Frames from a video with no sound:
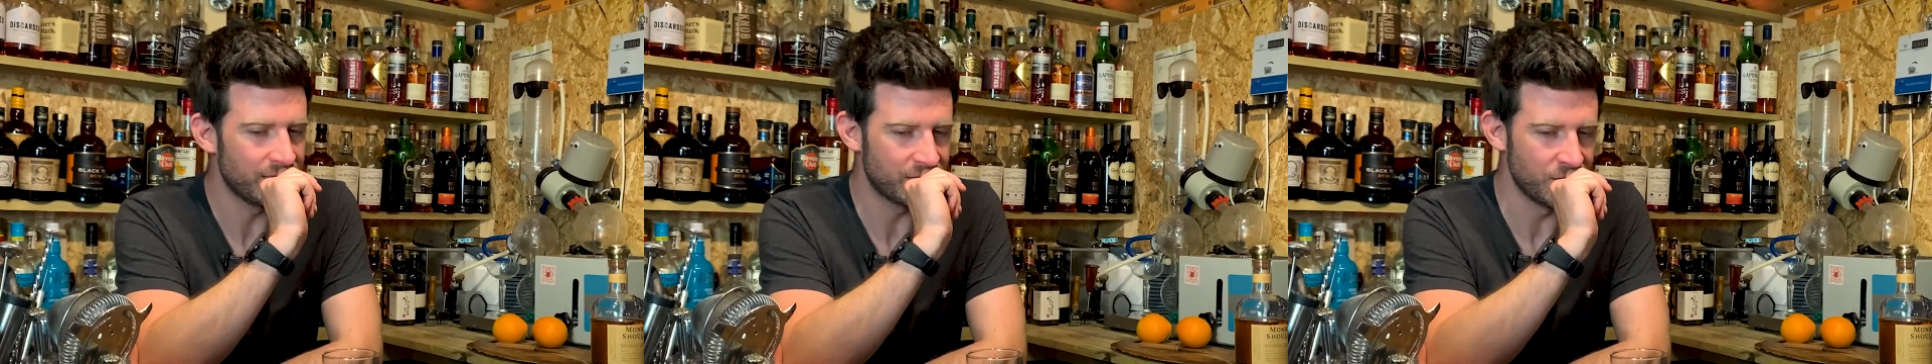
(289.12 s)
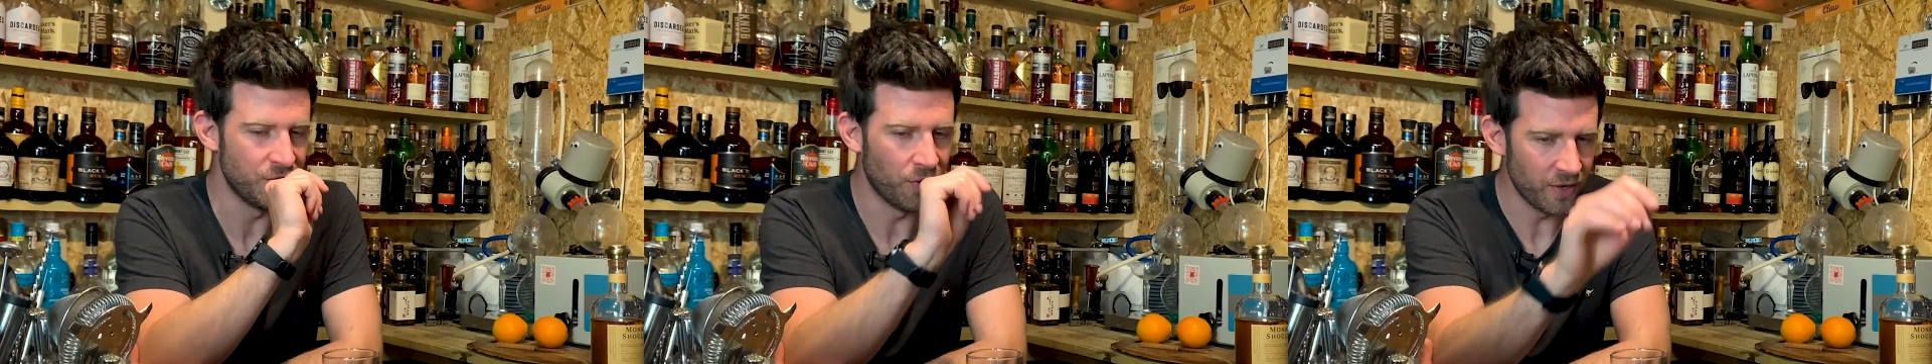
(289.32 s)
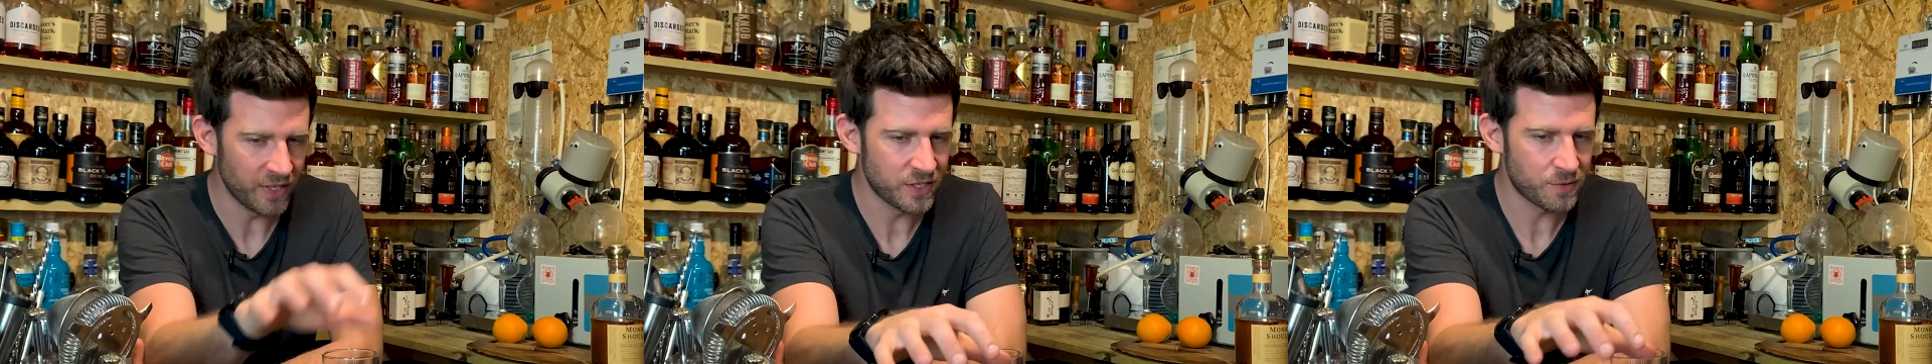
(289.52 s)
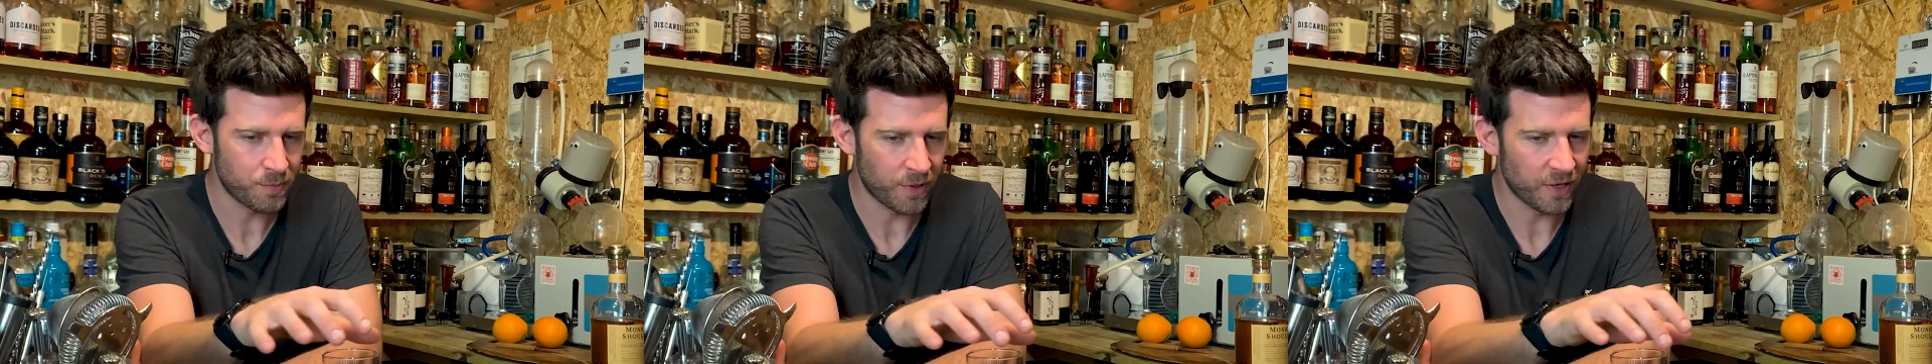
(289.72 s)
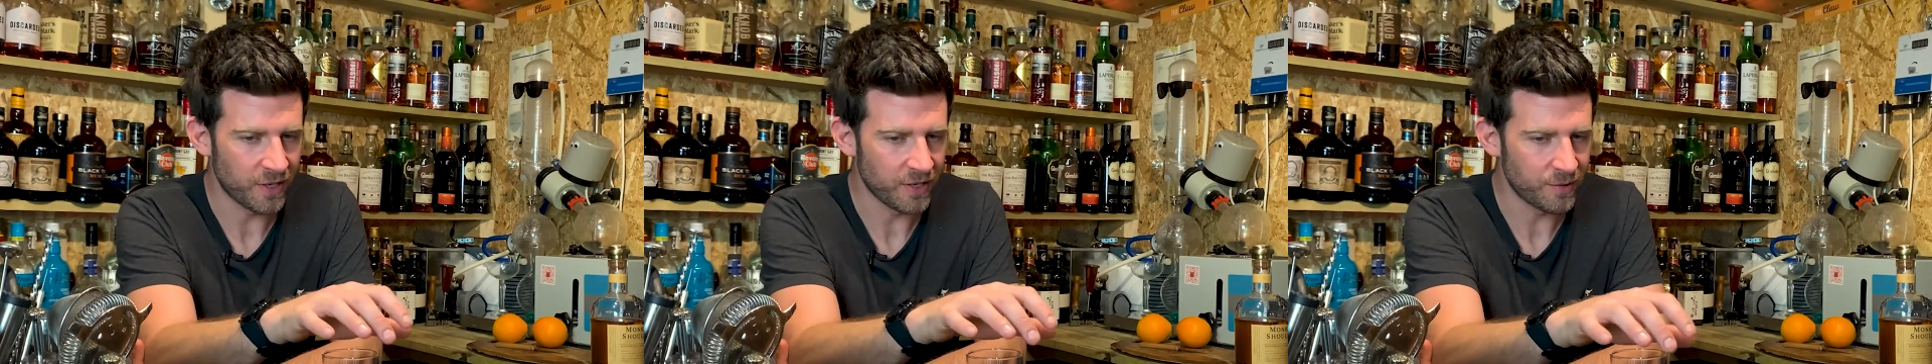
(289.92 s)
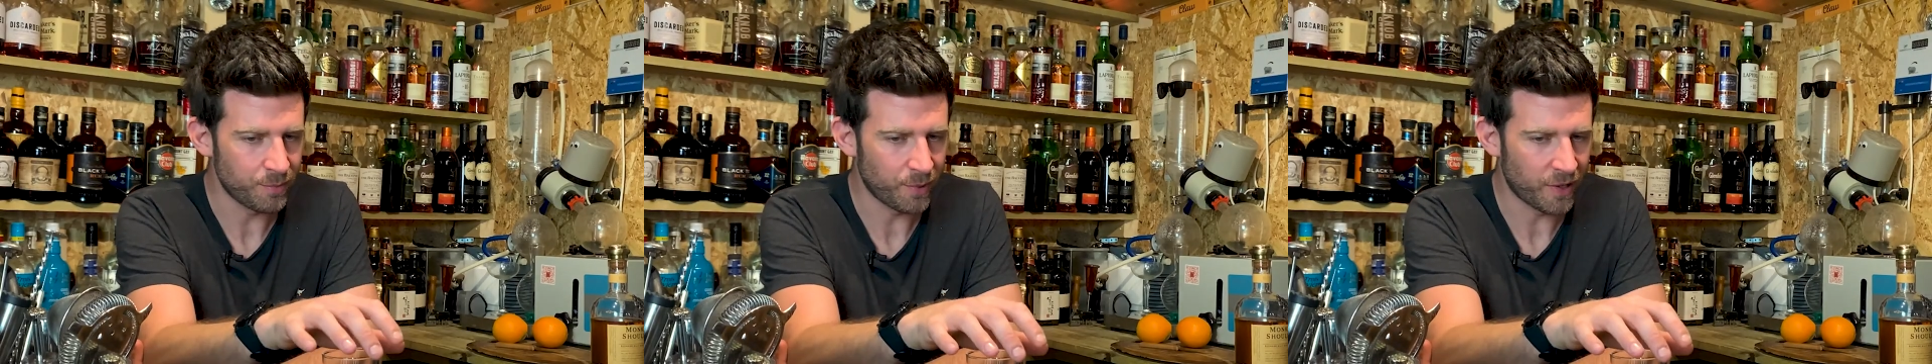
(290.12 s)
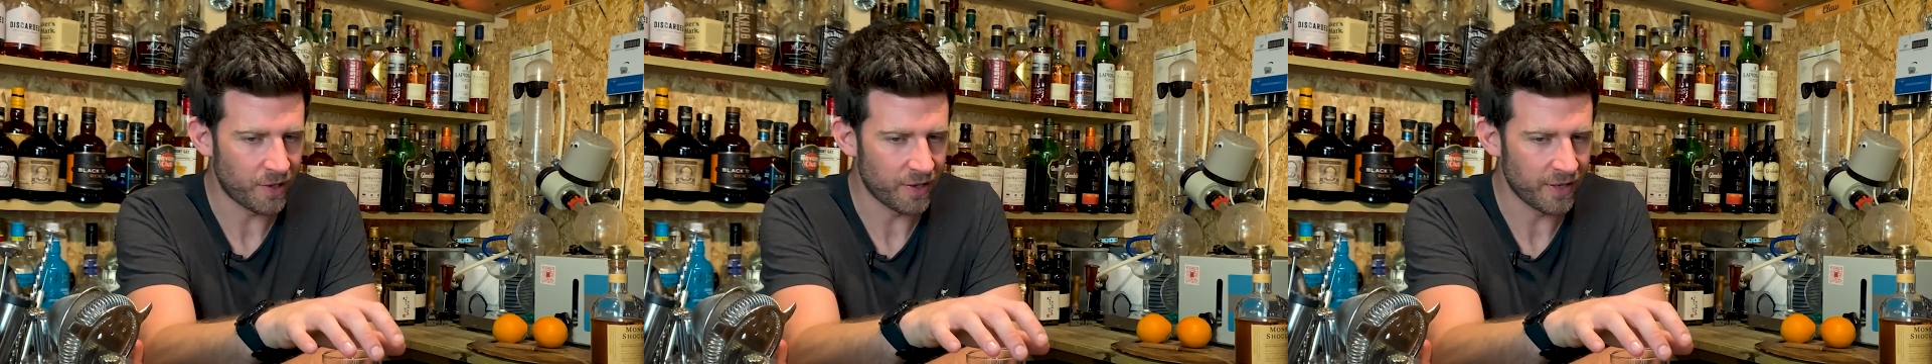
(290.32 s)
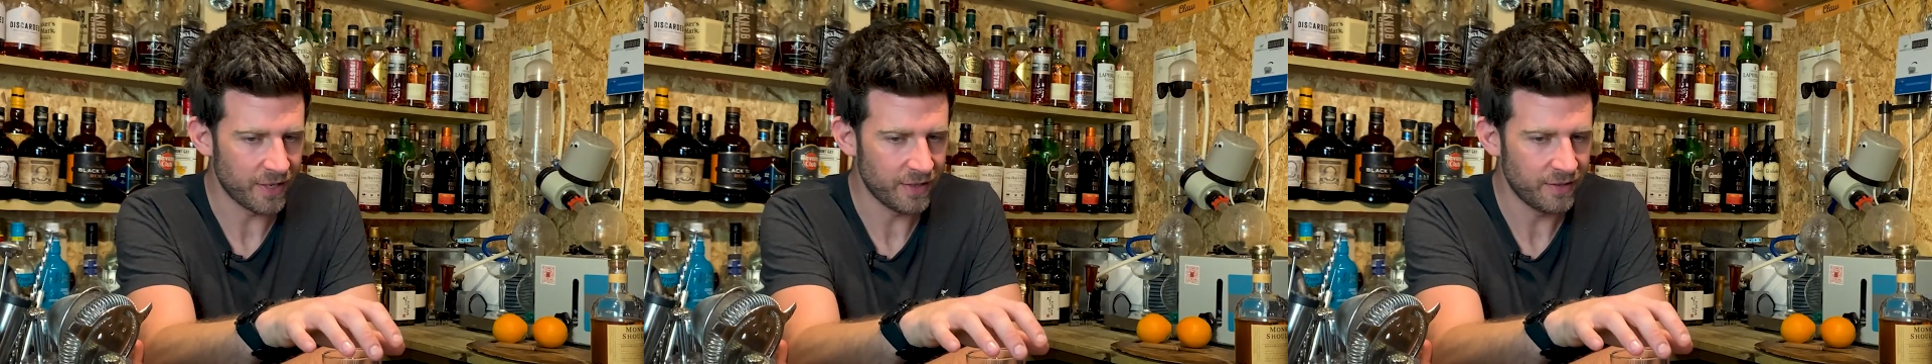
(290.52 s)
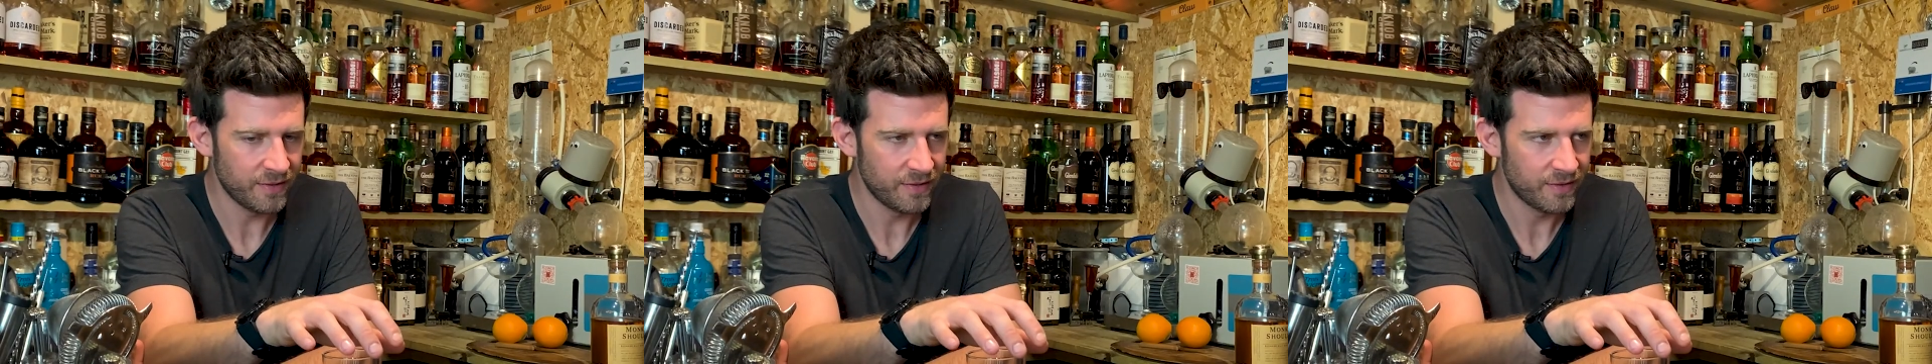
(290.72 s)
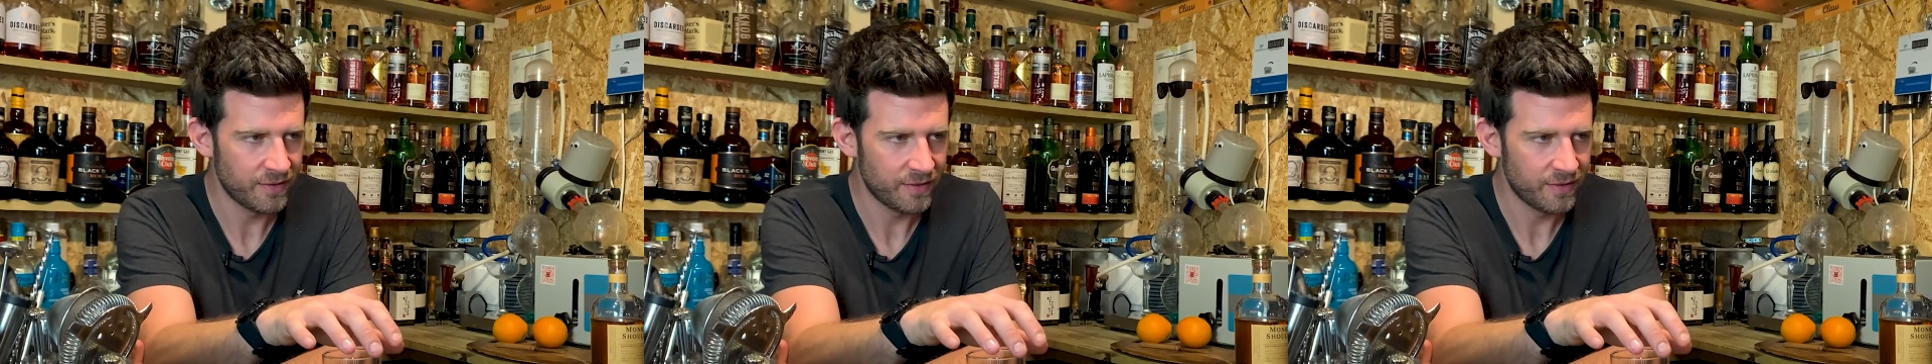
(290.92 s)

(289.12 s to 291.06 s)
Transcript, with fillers: is not inspired by